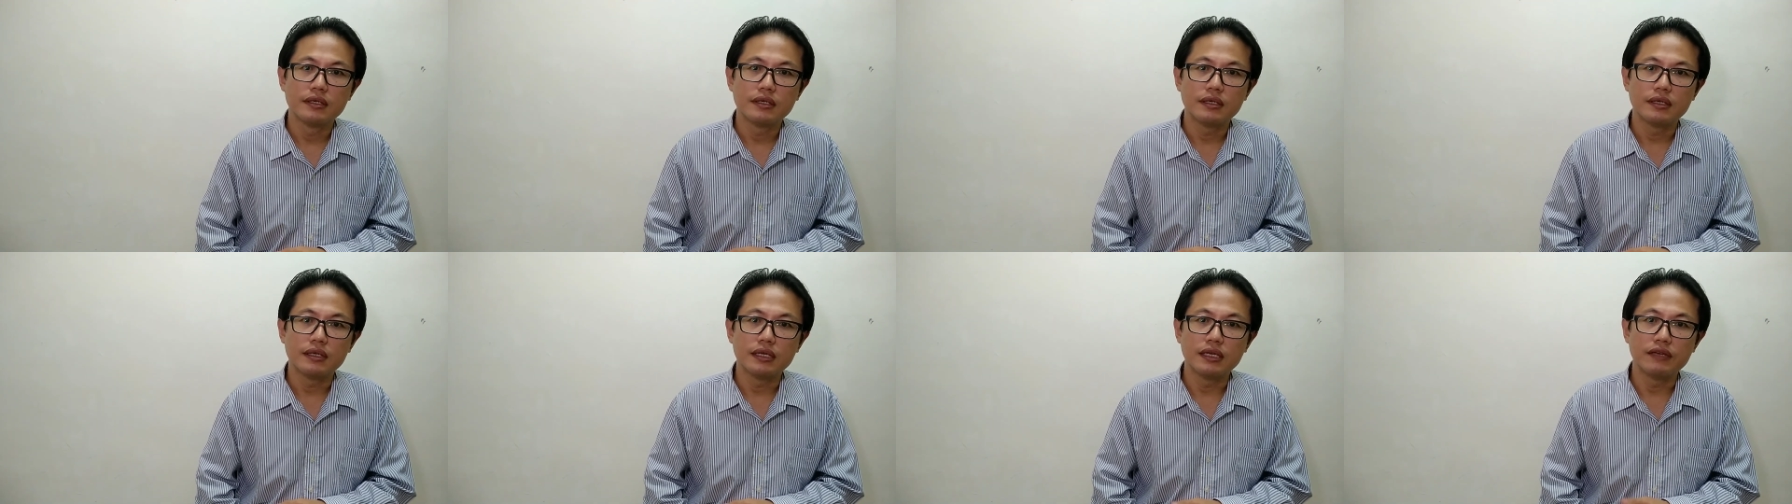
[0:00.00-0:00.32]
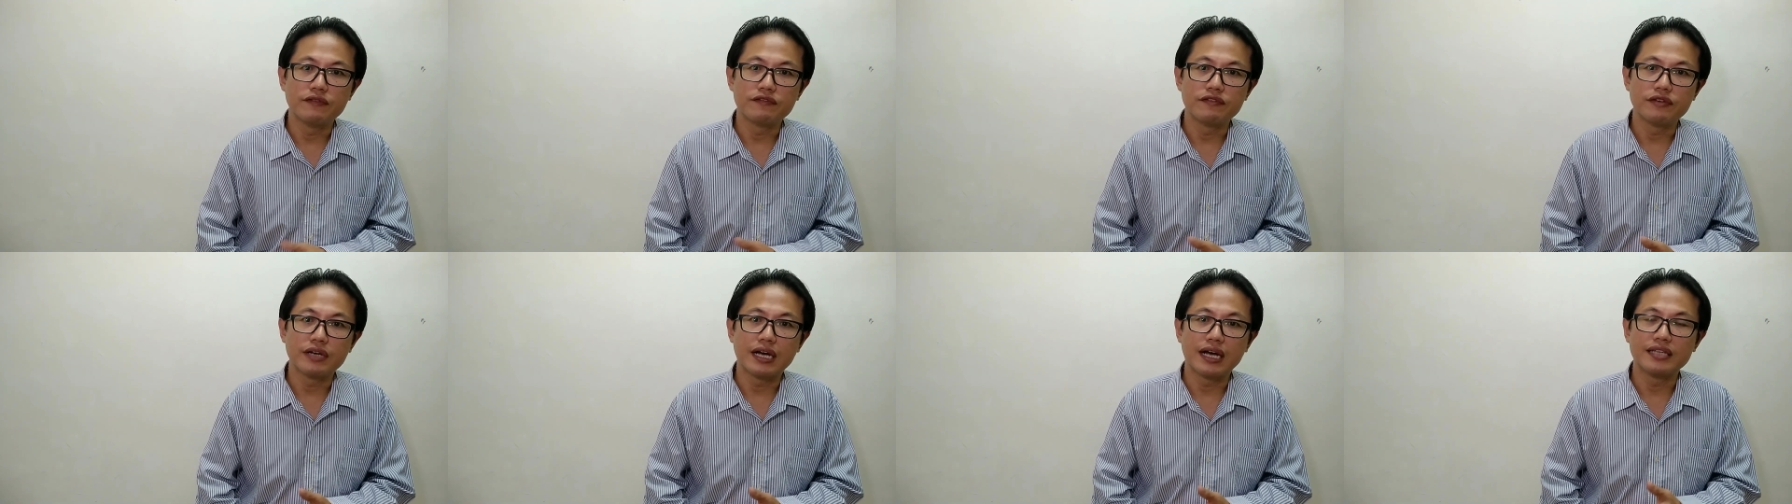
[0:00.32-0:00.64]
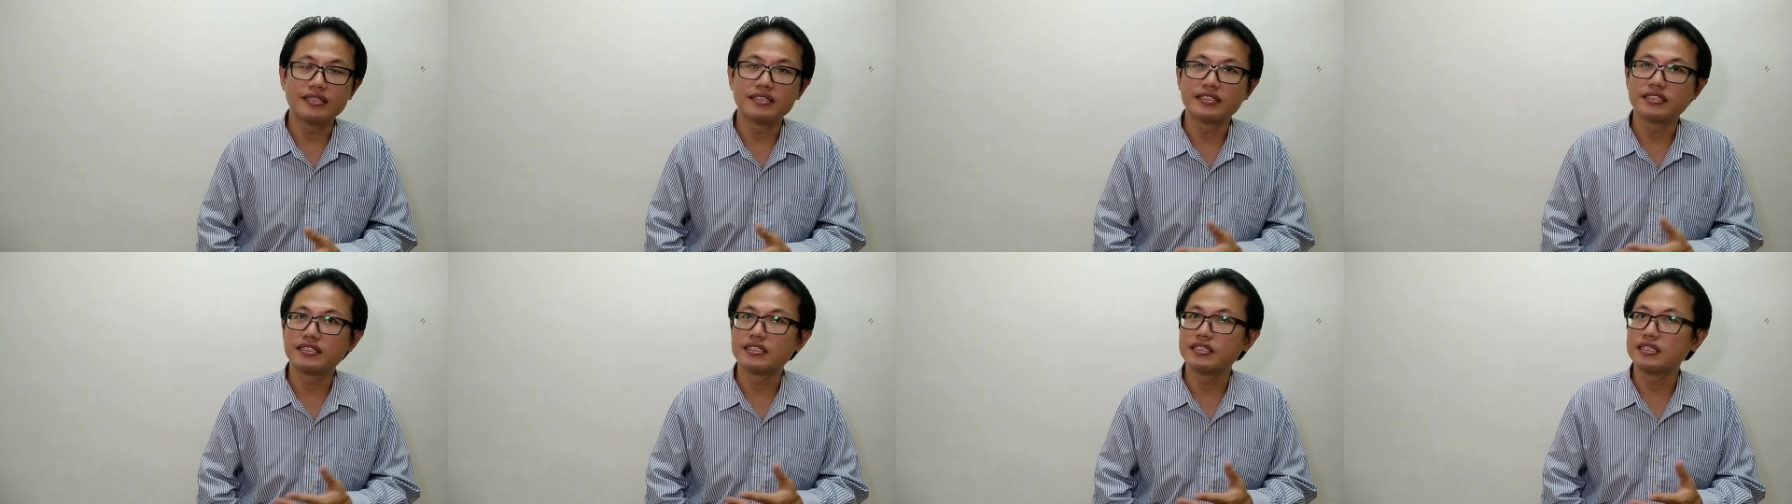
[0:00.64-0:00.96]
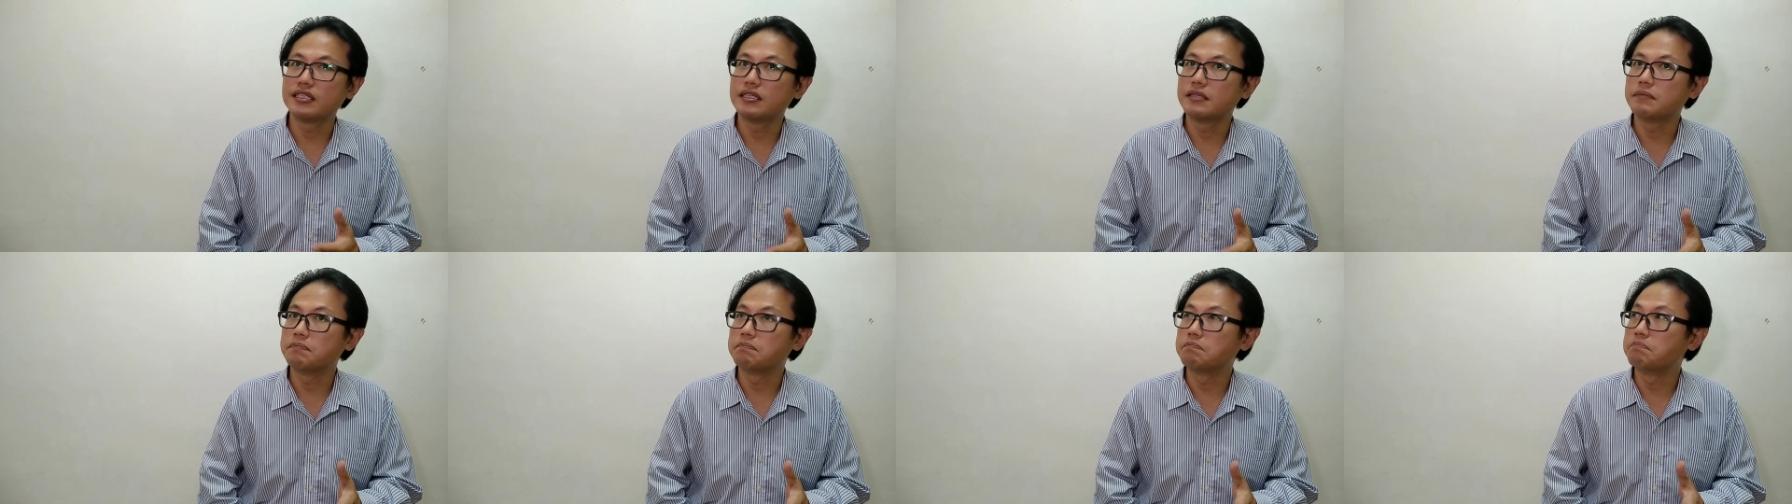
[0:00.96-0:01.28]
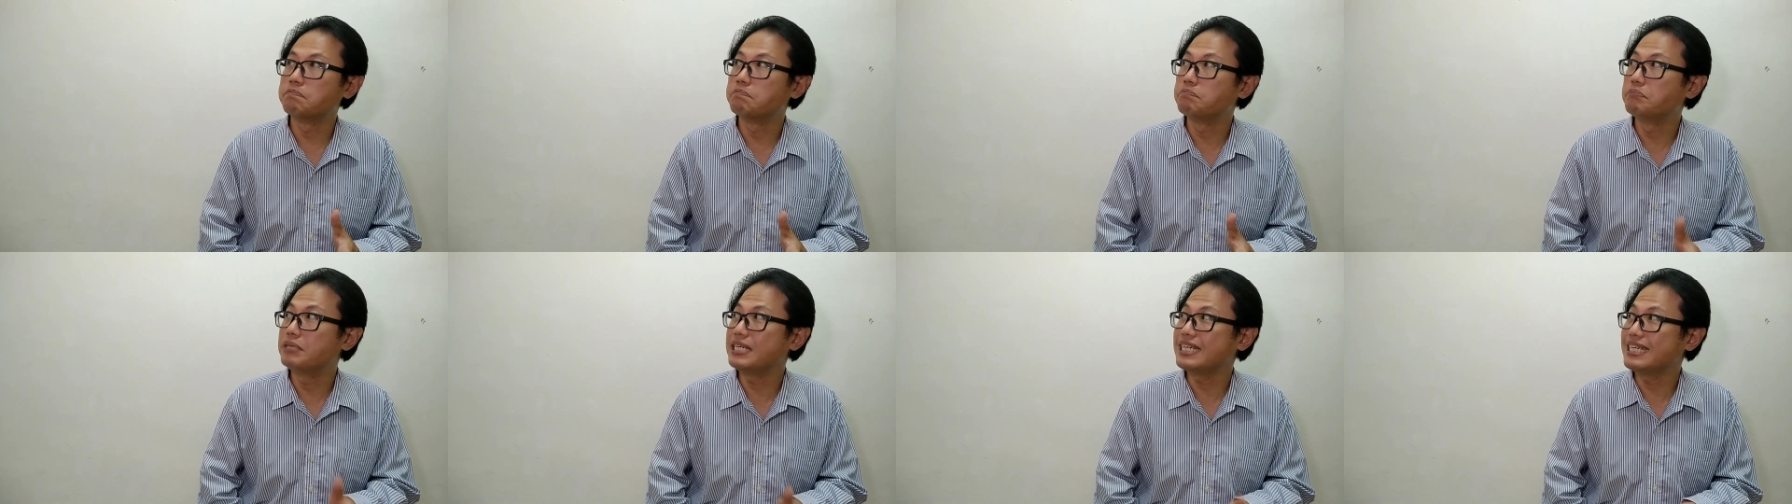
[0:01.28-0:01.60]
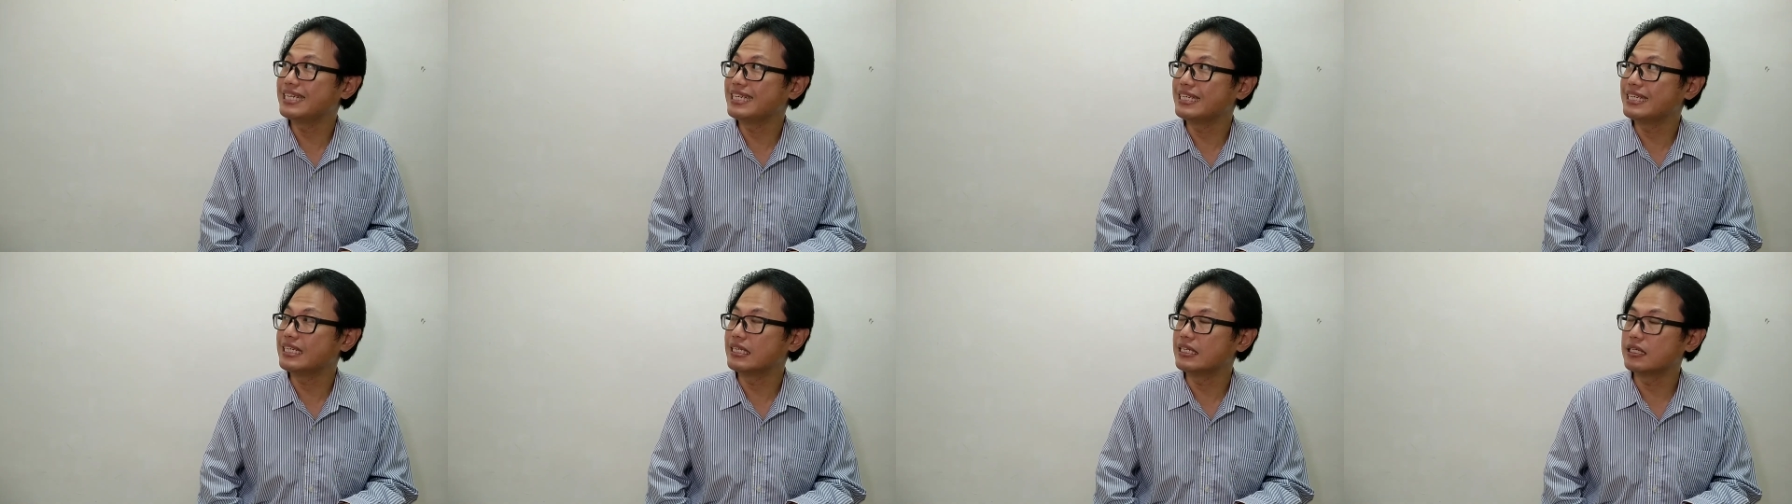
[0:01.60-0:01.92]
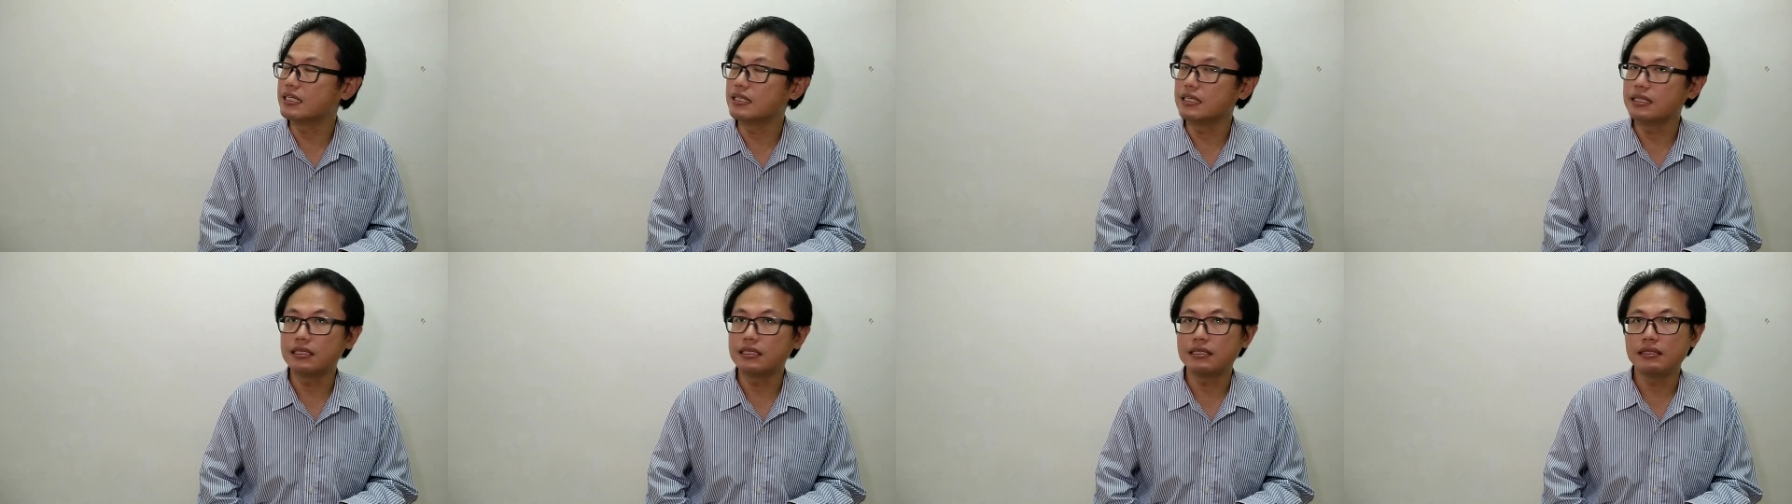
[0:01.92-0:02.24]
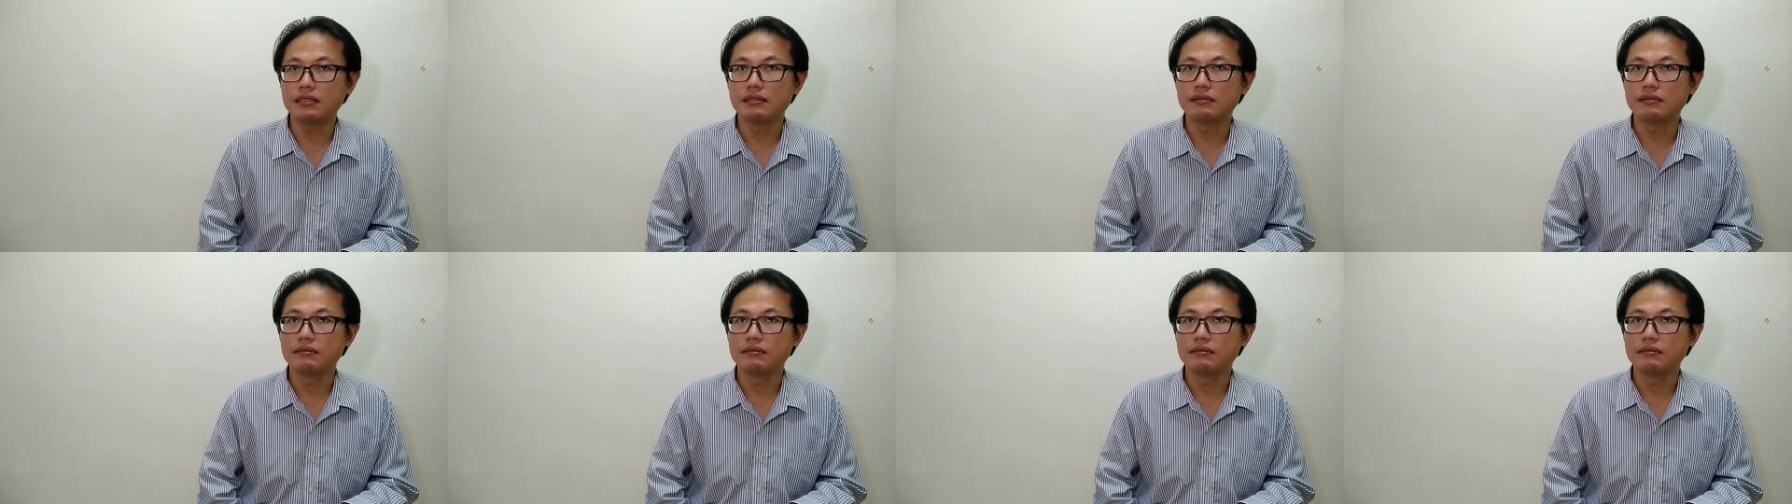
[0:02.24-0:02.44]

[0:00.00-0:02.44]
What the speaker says: If you answer B,